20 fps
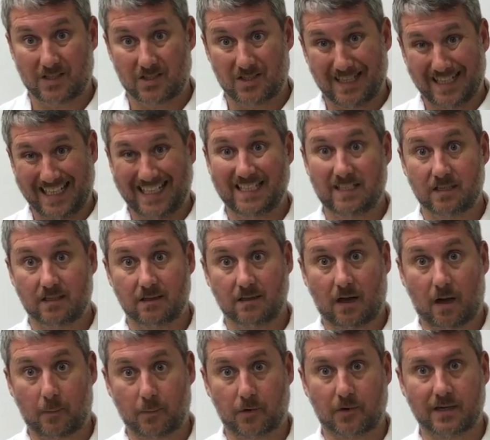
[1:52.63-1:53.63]
lead
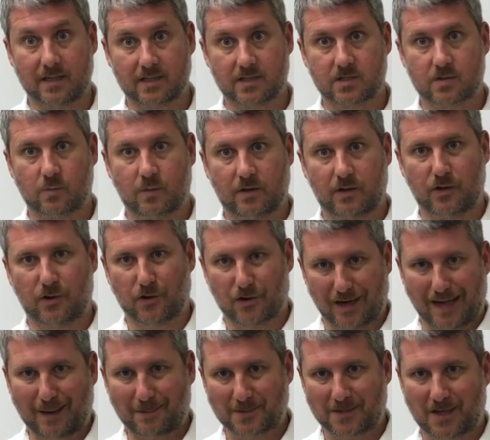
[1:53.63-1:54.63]
operates with your
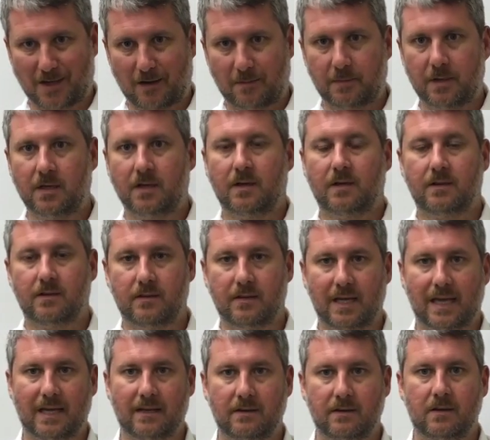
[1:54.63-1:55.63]
laptop,
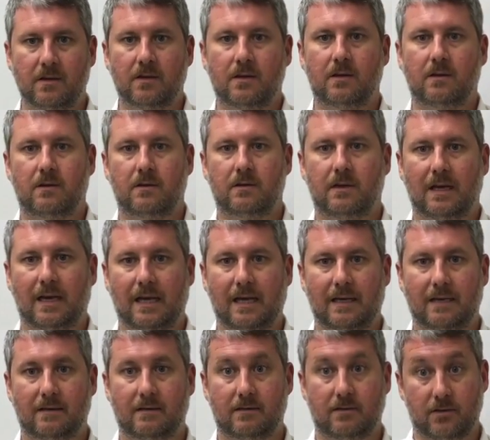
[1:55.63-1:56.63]
then
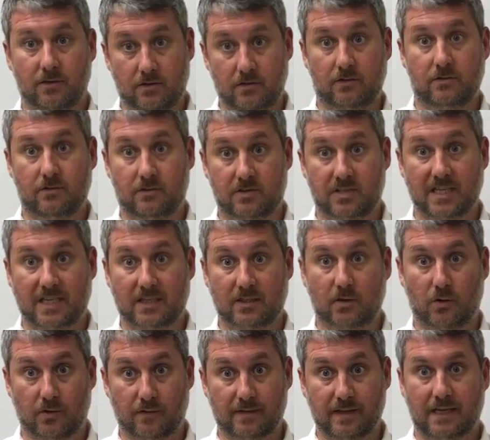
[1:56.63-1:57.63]
you take a
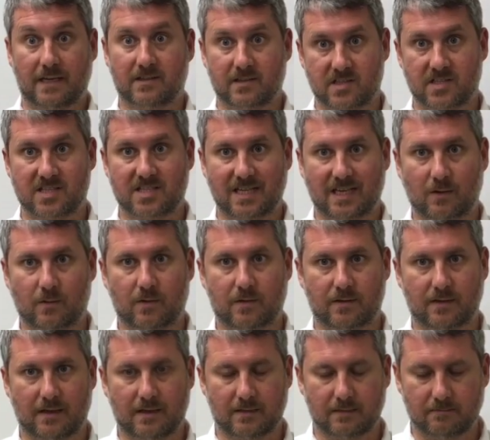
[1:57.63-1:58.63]
note of that and stick with
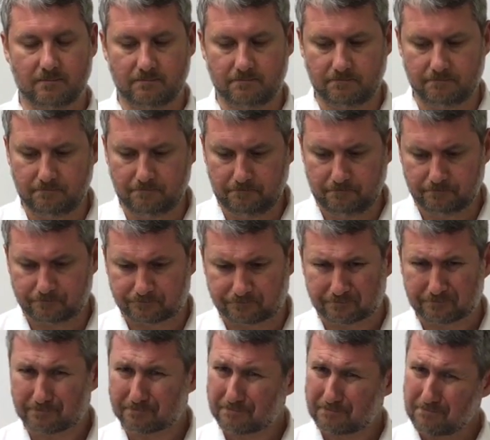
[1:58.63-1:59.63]
that.
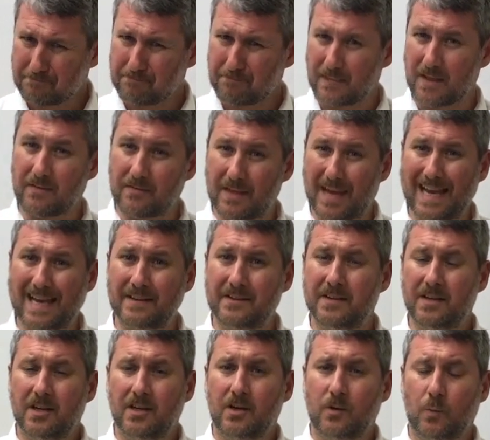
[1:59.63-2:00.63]

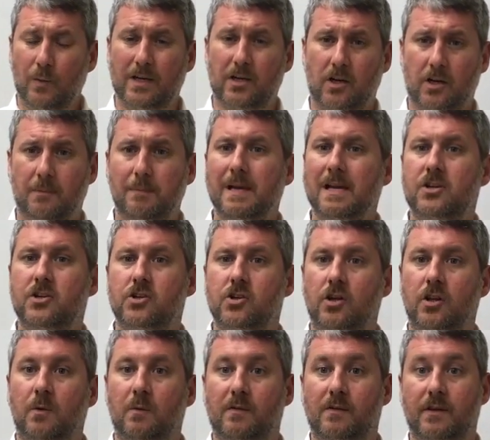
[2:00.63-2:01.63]
Then we've got to make sure
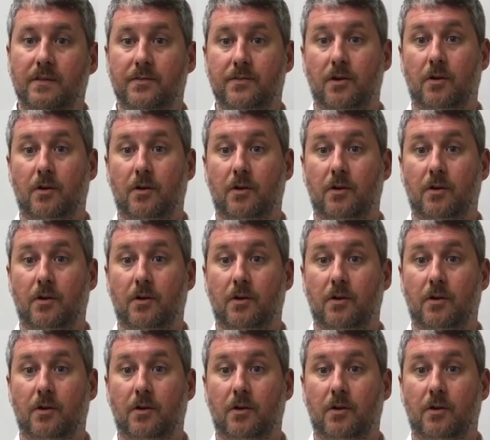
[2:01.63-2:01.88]
that we've got